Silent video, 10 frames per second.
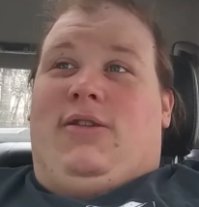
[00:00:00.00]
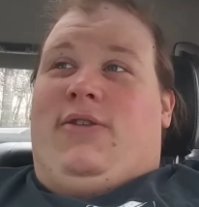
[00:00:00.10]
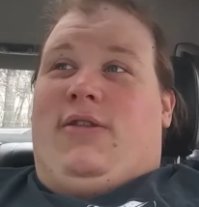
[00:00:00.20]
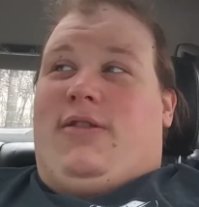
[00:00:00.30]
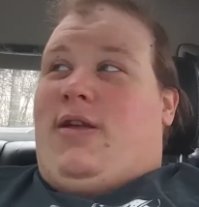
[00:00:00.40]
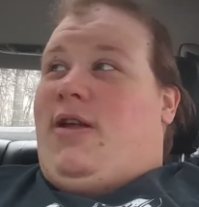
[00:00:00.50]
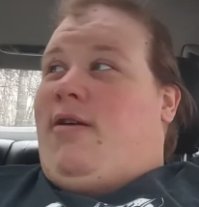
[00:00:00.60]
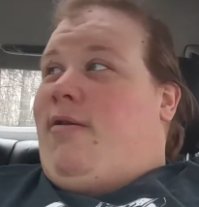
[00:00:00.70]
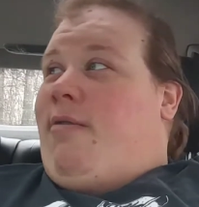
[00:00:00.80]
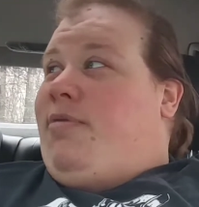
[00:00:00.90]
Now this,
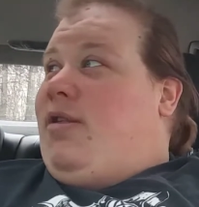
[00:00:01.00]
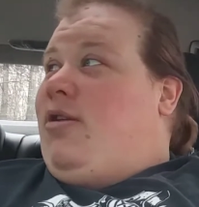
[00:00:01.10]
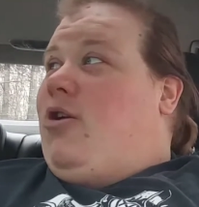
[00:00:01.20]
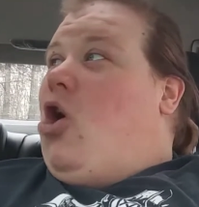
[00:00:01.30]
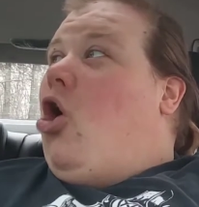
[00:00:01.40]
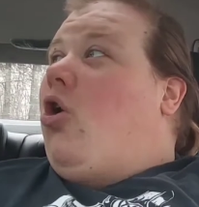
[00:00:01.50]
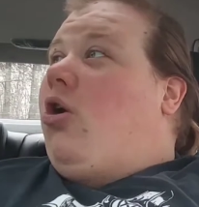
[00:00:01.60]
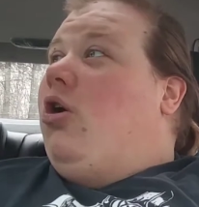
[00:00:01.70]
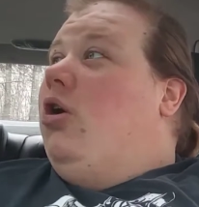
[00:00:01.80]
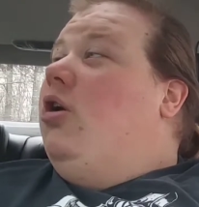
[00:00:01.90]
uh, I'm saying that
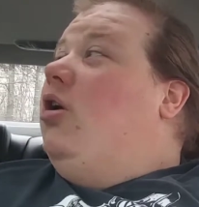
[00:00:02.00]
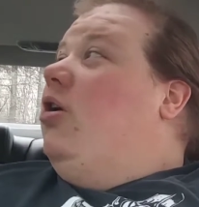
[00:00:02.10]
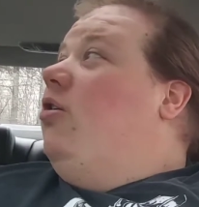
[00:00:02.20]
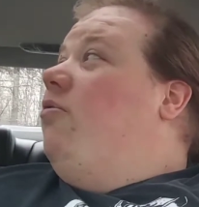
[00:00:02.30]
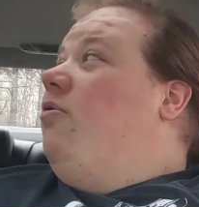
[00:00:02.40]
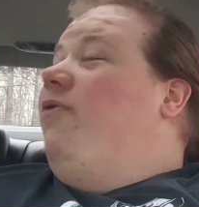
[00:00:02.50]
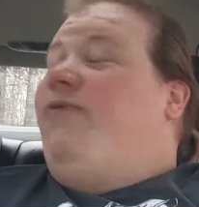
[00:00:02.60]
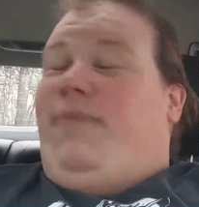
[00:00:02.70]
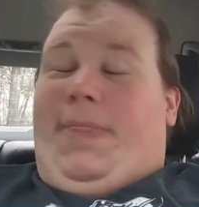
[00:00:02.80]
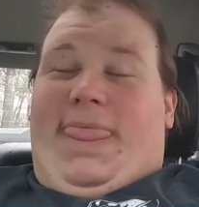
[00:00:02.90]
car.
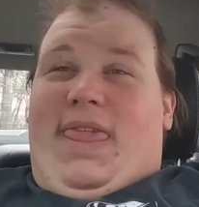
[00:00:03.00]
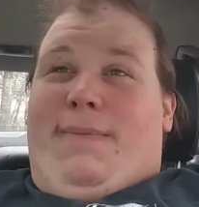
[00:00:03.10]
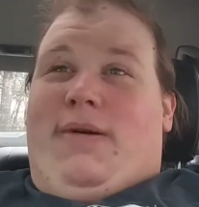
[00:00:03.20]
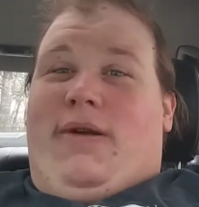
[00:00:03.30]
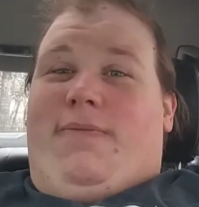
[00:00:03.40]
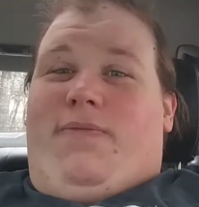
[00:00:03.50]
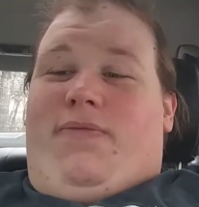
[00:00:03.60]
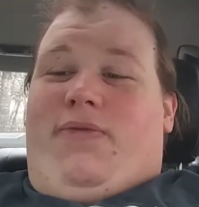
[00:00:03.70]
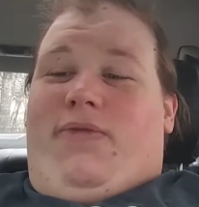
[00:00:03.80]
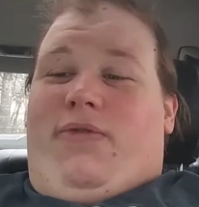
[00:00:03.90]

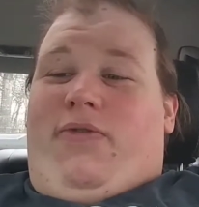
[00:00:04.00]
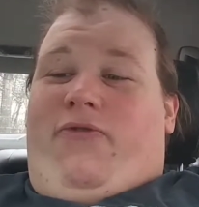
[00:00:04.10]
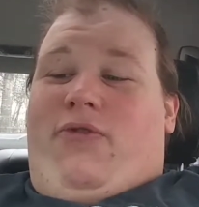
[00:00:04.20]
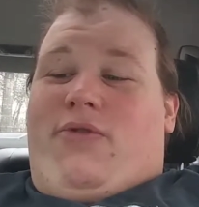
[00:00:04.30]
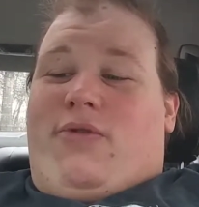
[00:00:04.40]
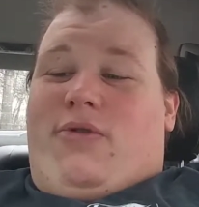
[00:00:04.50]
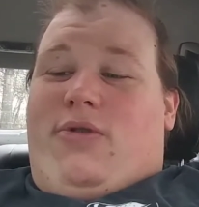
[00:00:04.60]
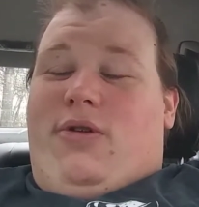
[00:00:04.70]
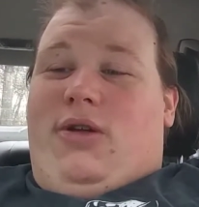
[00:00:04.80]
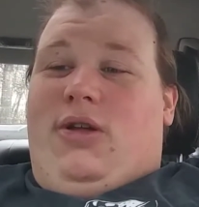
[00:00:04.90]
But
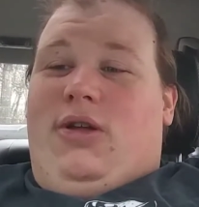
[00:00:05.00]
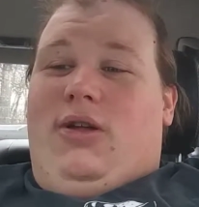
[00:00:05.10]
for